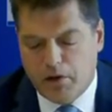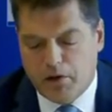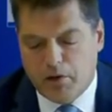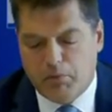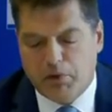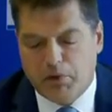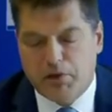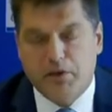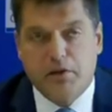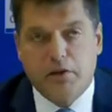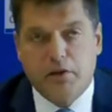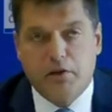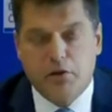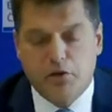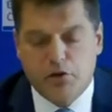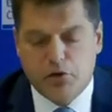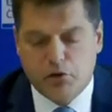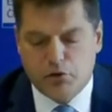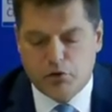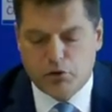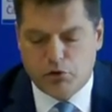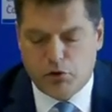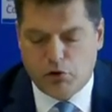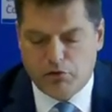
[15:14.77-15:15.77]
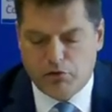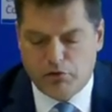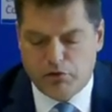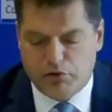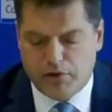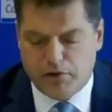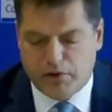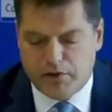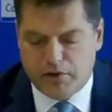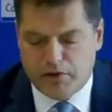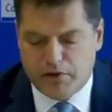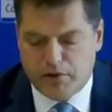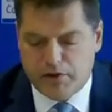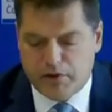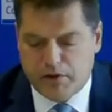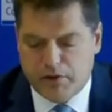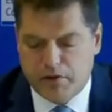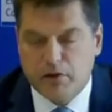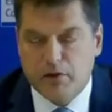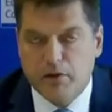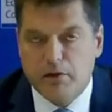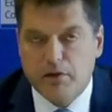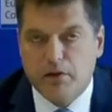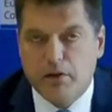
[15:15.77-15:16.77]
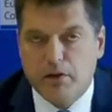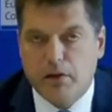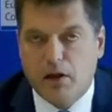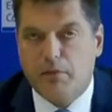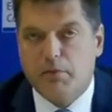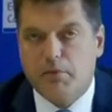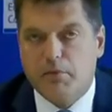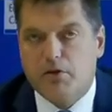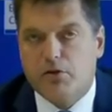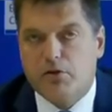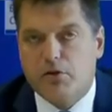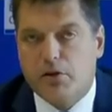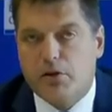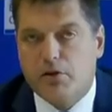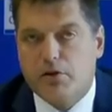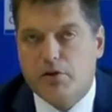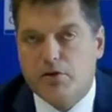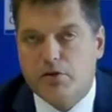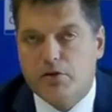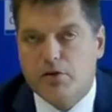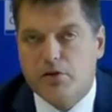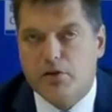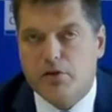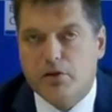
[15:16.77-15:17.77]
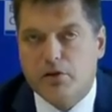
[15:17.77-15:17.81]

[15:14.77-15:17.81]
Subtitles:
But in addition to conflicts, climate change